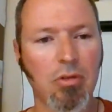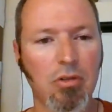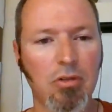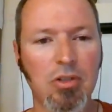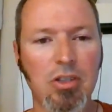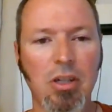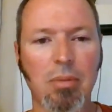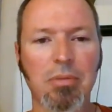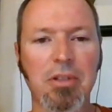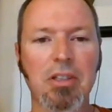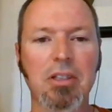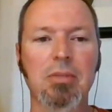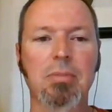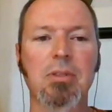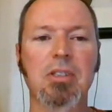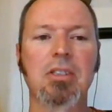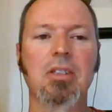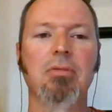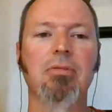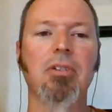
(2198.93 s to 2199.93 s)
Something
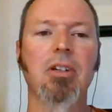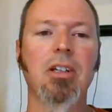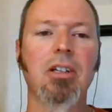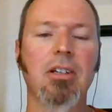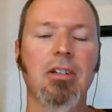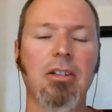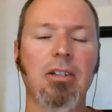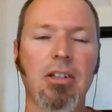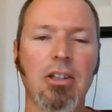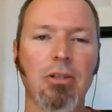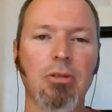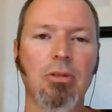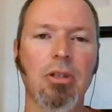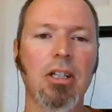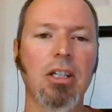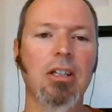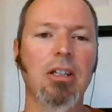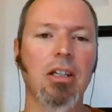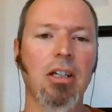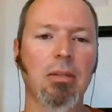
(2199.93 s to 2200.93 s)
specific,
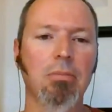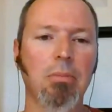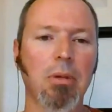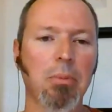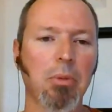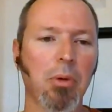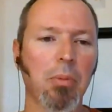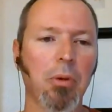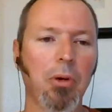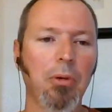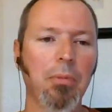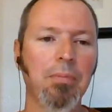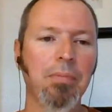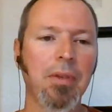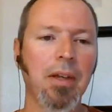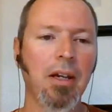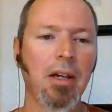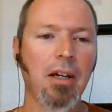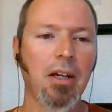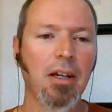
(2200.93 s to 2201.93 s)
unique, and memorable.
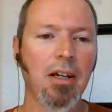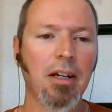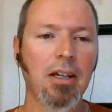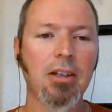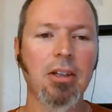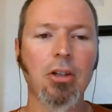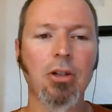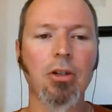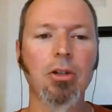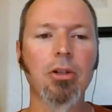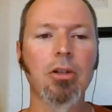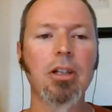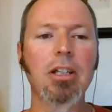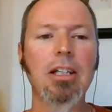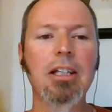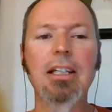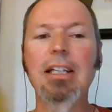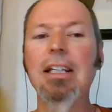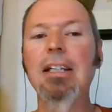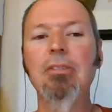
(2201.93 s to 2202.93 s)
In the
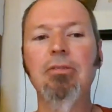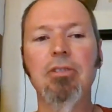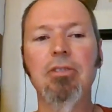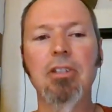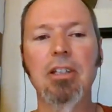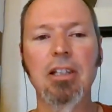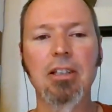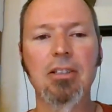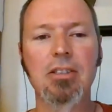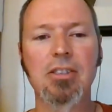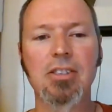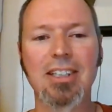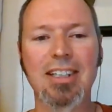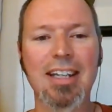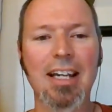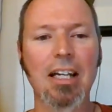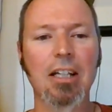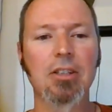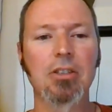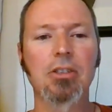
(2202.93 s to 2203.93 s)
early evening,
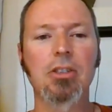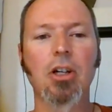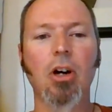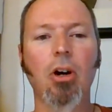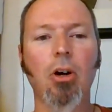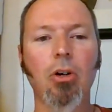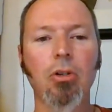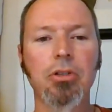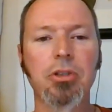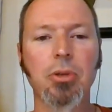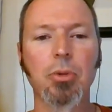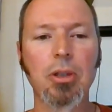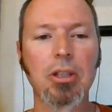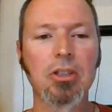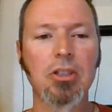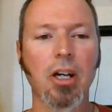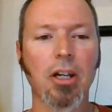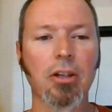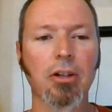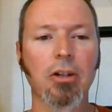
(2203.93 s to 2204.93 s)
cicadas called to
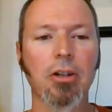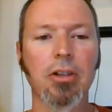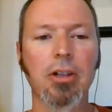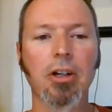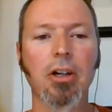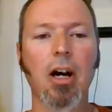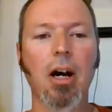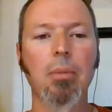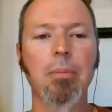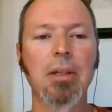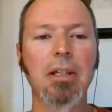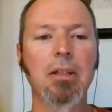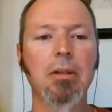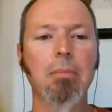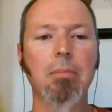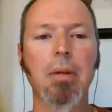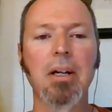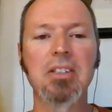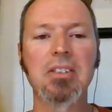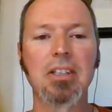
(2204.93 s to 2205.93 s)
each other in their
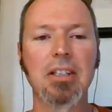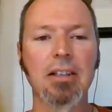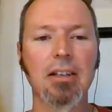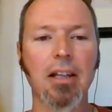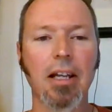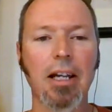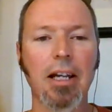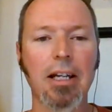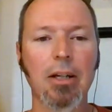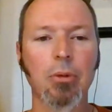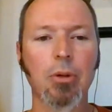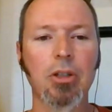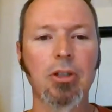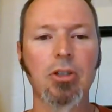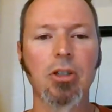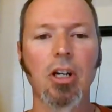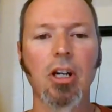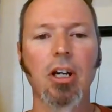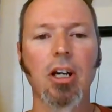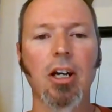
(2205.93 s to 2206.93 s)
humming, buzzing
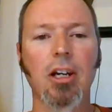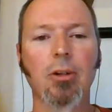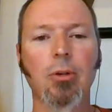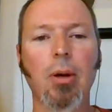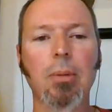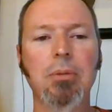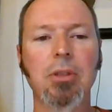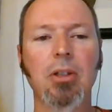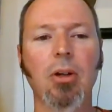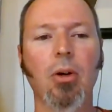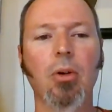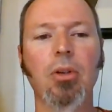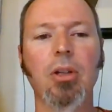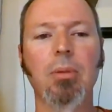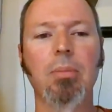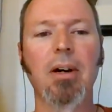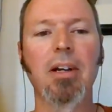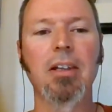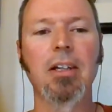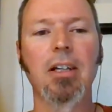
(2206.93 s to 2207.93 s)
language, interrupted
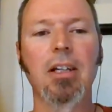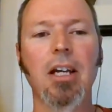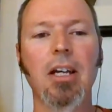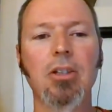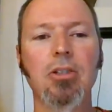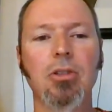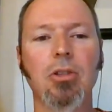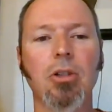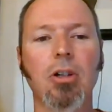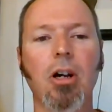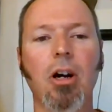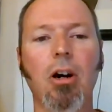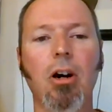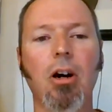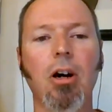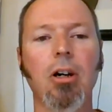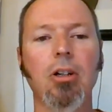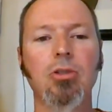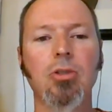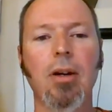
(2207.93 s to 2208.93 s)
only by the occasional
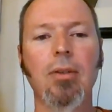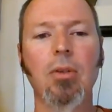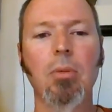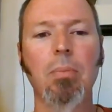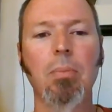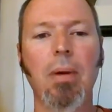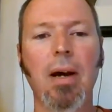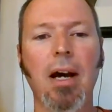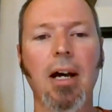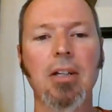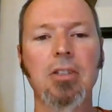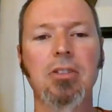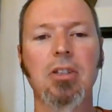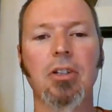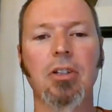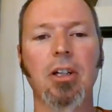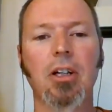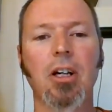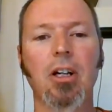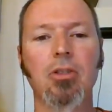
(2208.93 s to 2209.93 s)
car driving past
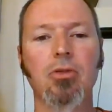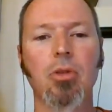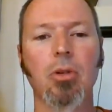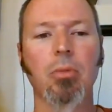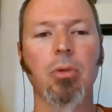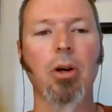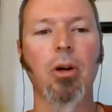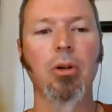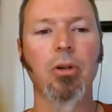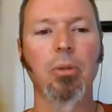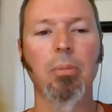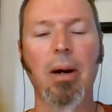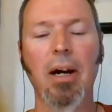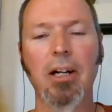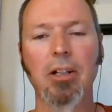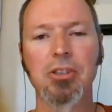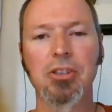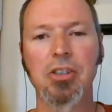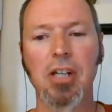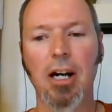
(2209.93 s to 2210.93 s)
on the country road a
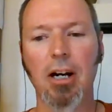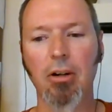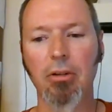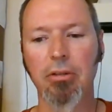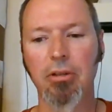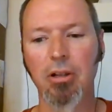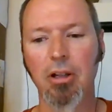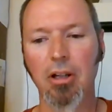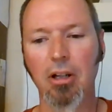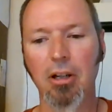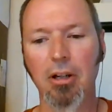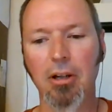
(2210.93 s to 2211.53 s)
mile south.